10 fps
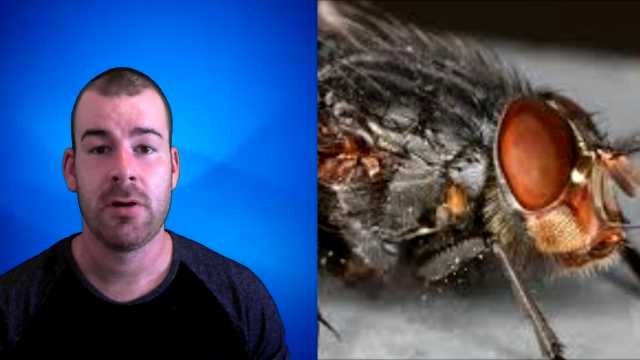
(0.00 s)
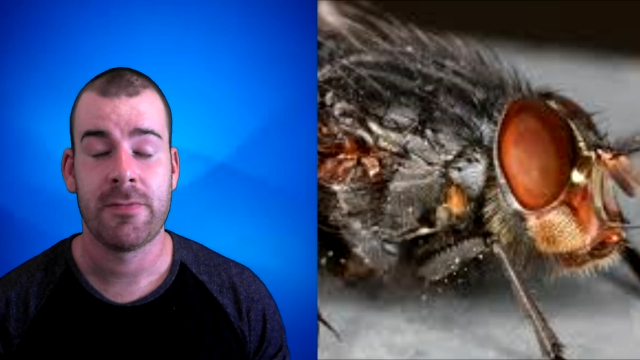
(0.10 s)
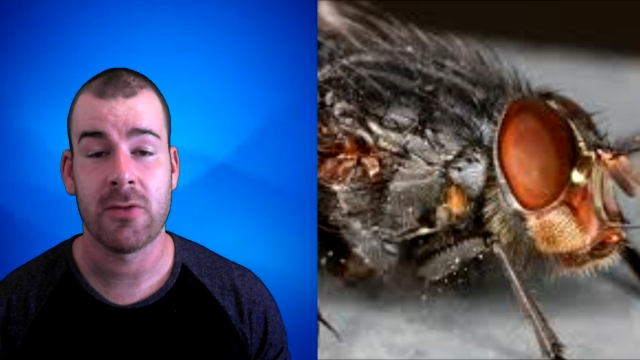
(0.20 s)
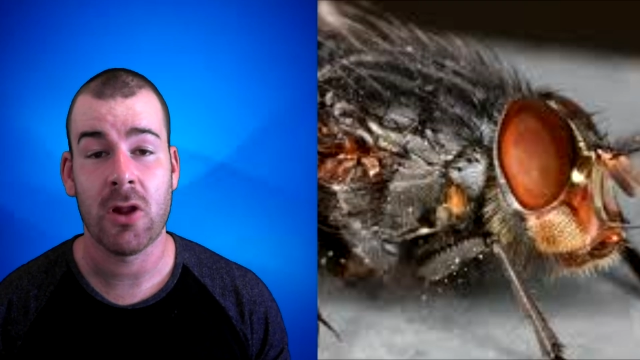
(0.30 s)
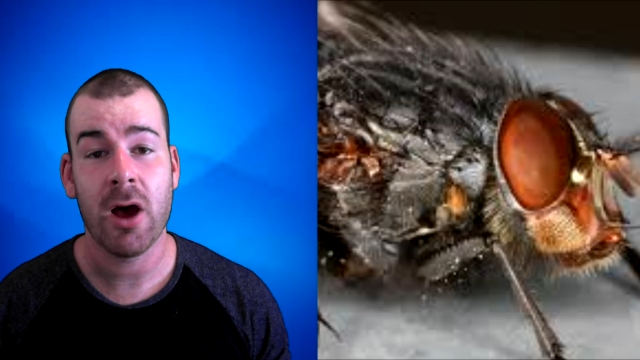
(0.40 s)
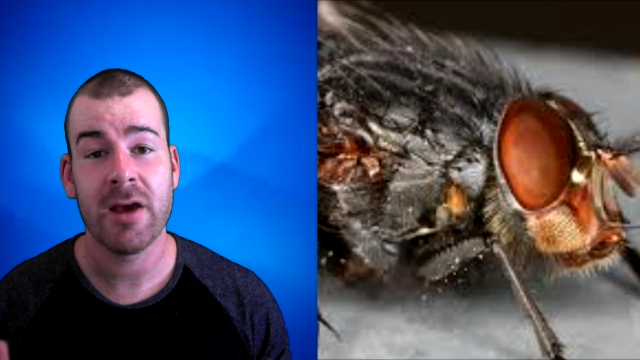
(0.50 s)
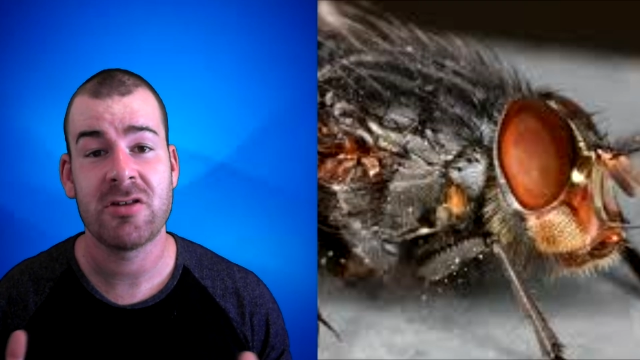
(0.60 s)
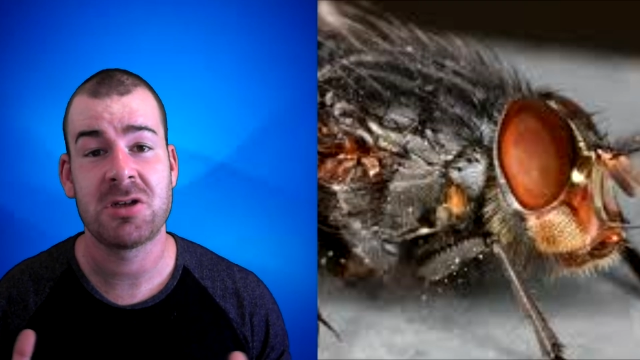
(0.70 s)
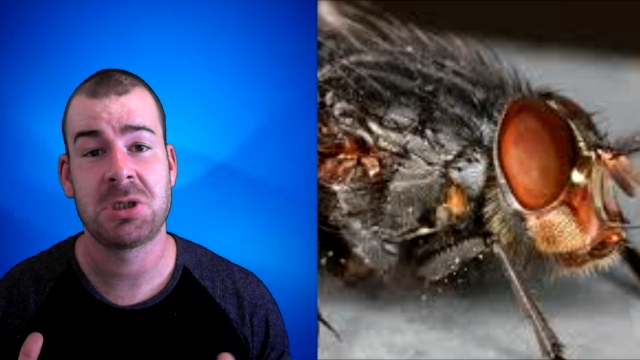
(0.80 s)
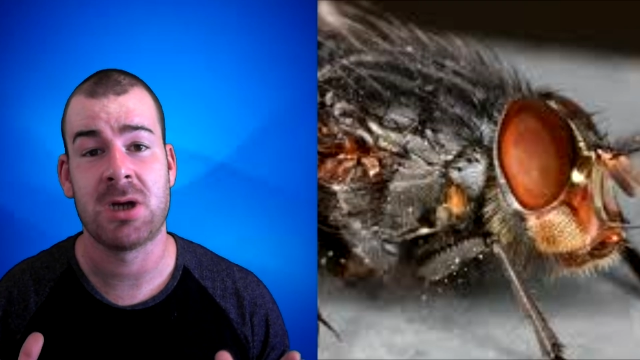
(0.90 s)
Flies
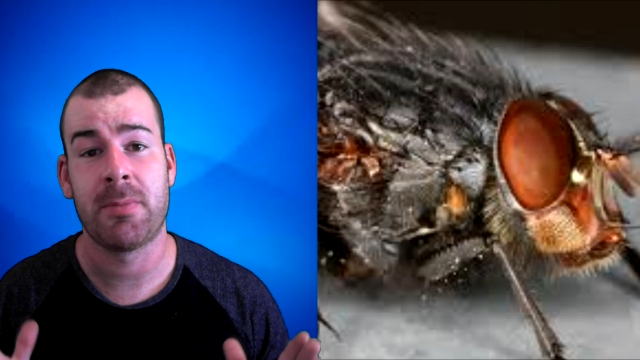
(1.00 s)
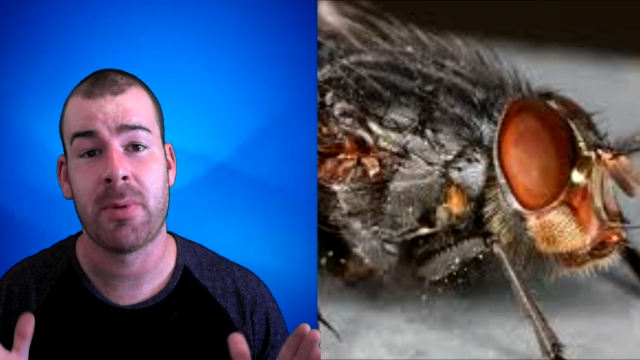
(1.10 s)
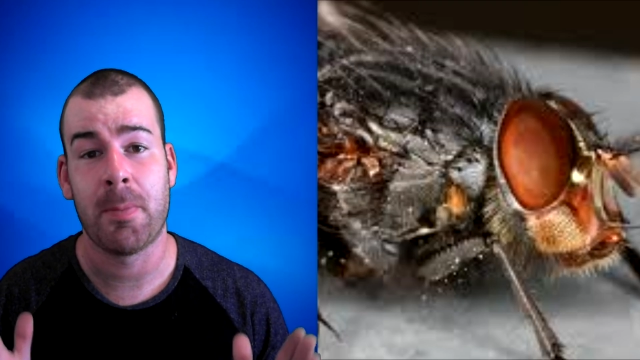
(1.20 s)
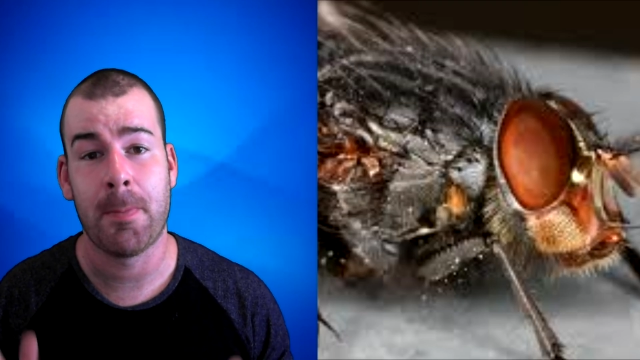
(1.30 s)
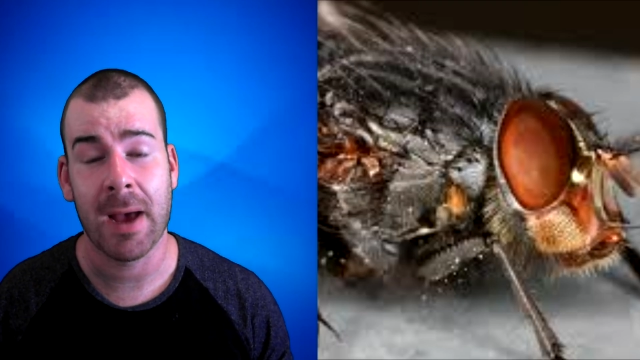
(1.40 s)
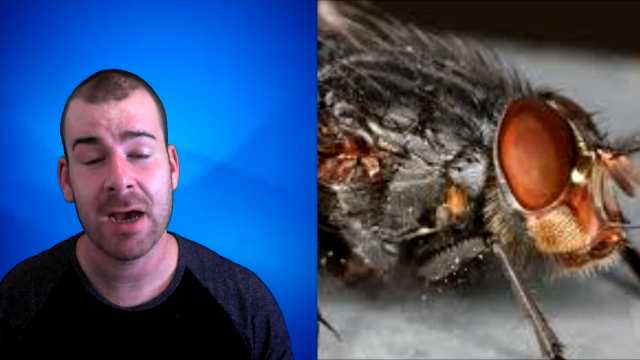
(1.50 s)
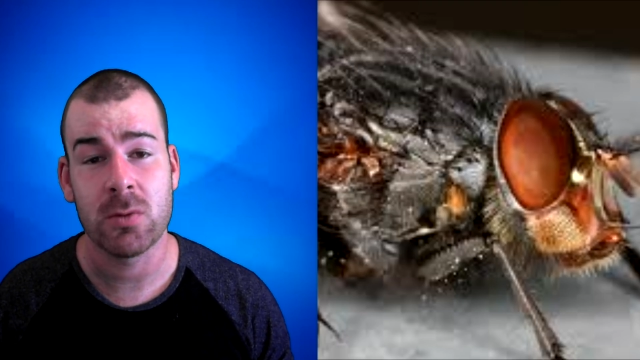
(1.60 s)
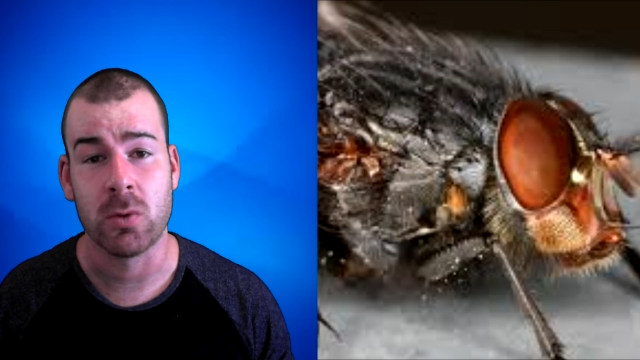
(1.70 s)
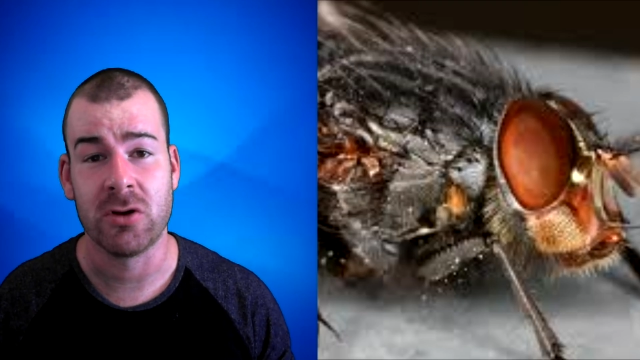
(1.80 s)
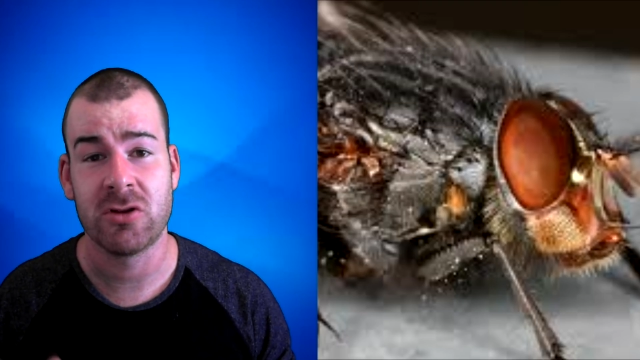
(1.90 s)
jump
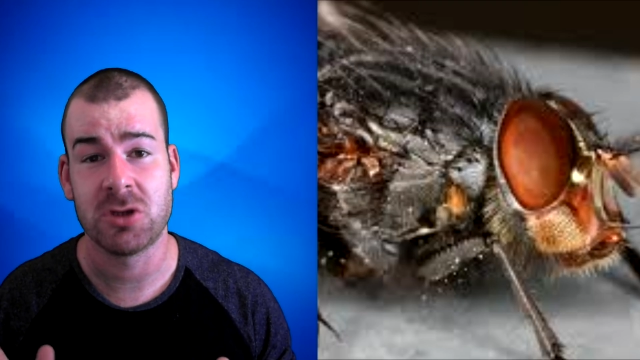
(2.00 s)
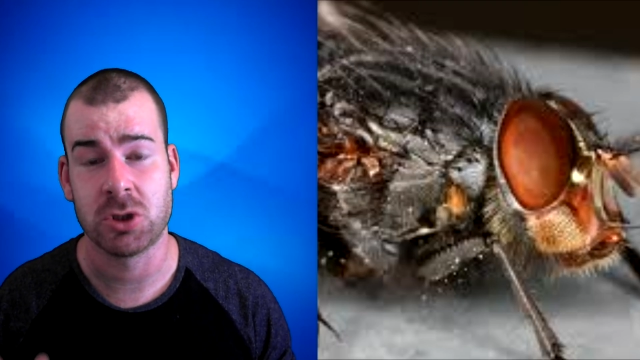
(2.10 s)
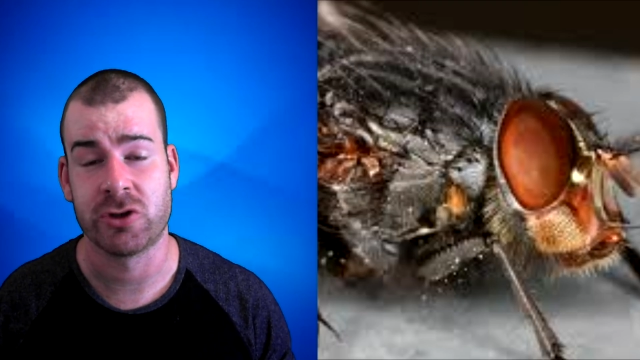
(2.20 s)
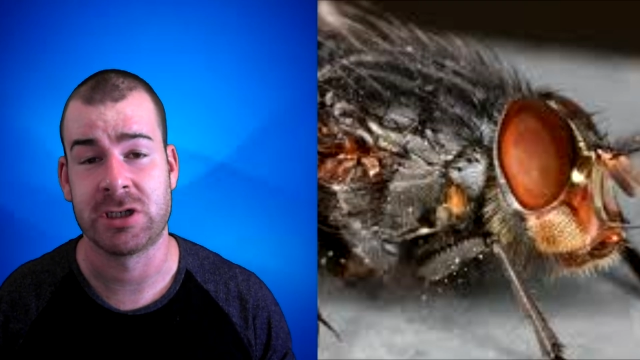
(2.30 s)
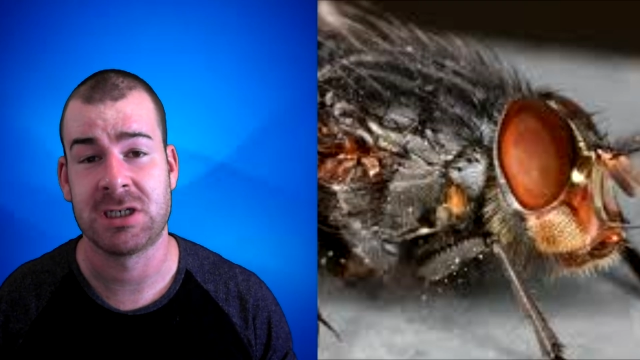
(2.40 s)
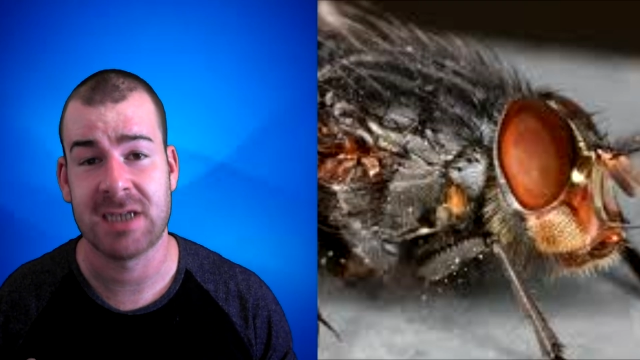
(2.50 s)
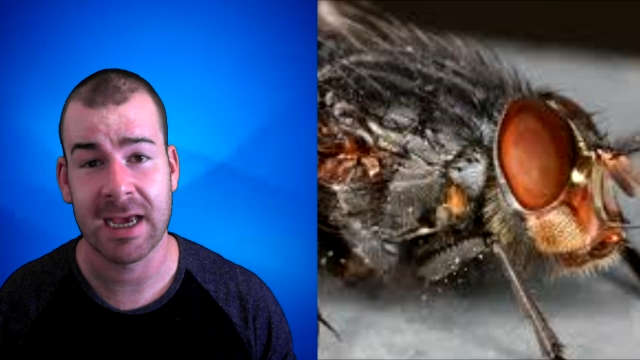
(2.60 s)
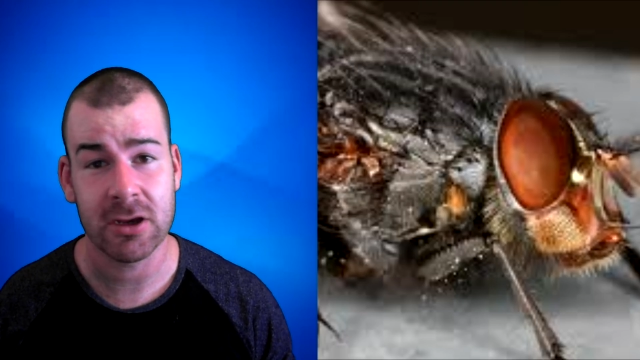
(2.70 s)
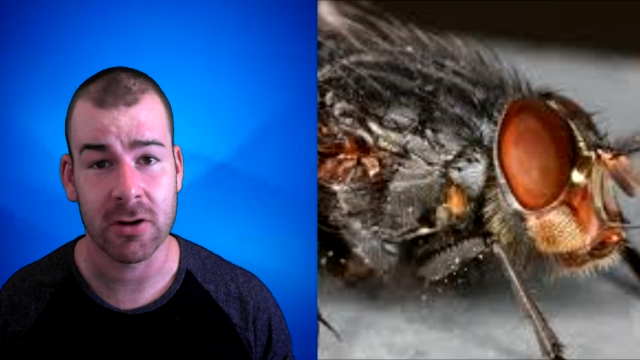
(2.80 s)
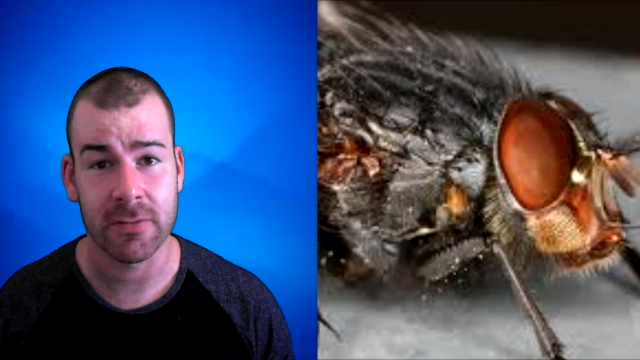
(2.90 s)
backwards during
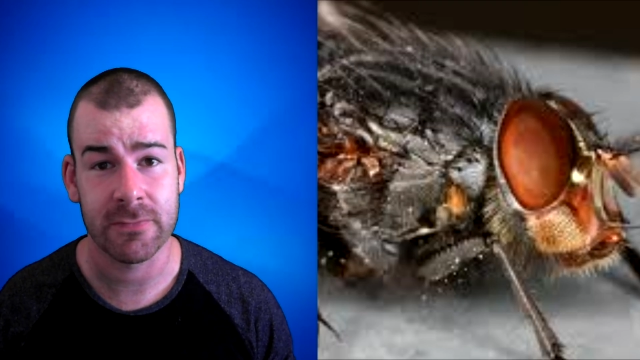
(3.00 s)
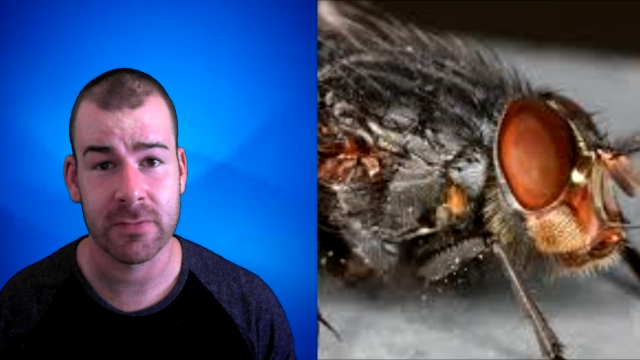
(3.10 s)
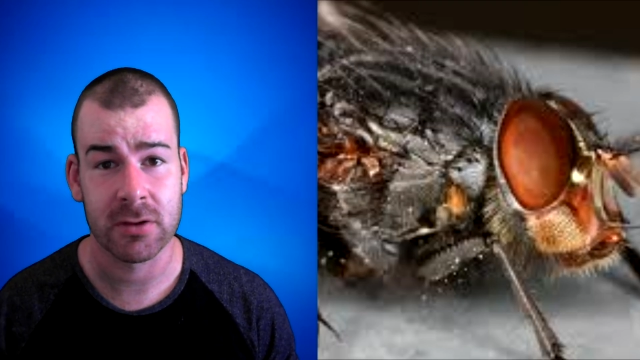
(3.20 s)
takeoff.